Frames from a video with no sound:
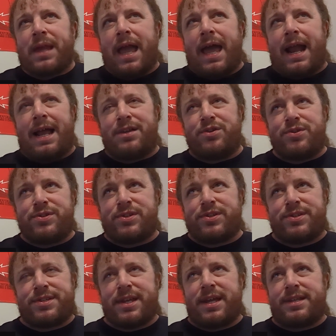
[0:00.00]
And I used to
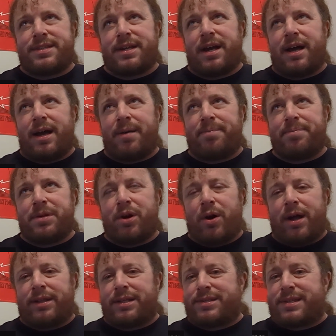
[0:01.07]
sit, you know,
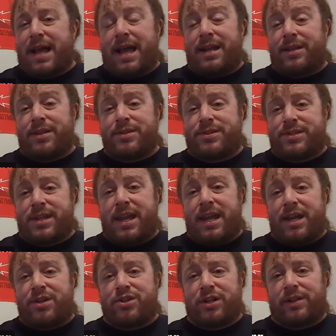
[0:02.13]
on the side of the
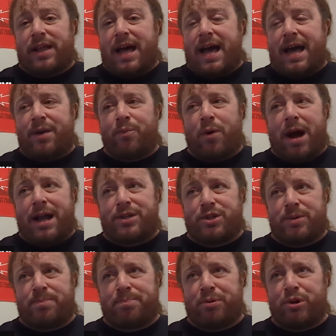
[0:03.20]
stage a lot
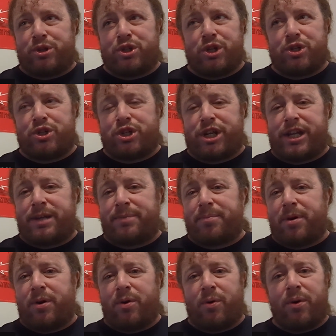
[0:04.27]
watching Butch and
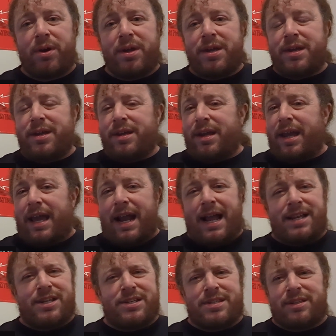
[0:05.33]
Jaimoe. And
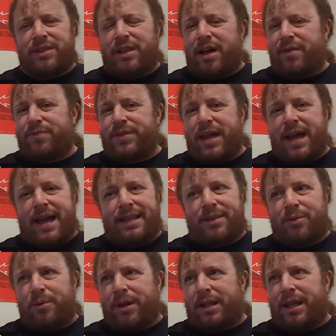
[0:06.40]
I just loved that,
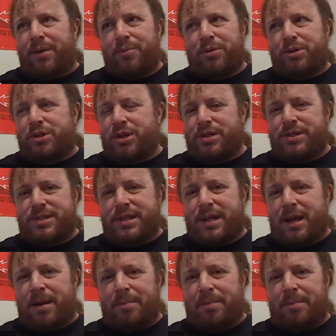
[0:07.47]
the way they would just